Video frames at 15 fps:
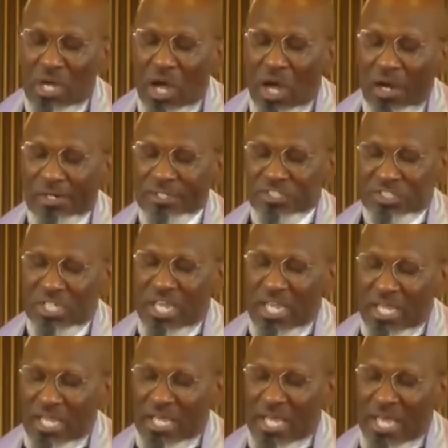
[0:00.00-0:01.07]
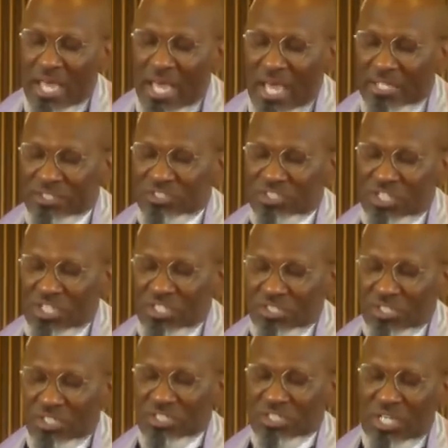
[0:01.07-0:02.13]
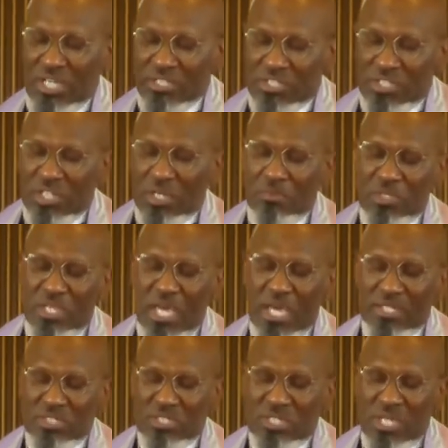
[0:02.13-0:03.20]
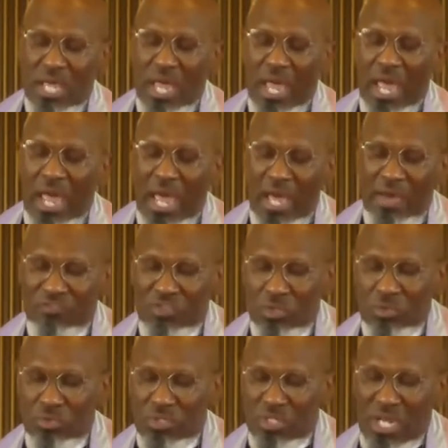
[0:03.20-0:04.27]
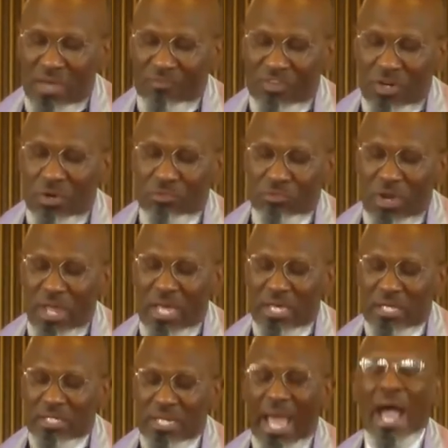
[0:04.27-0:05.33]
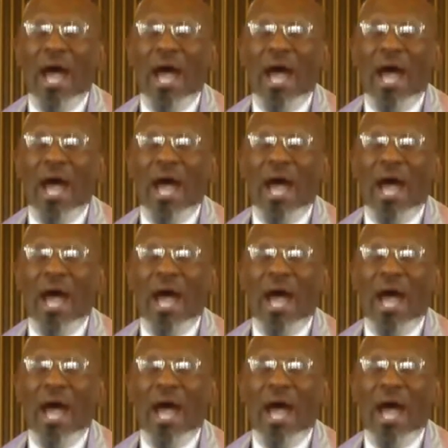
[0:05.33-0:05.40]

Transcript: are saying? And Jesus said to them, Yes. Have you never read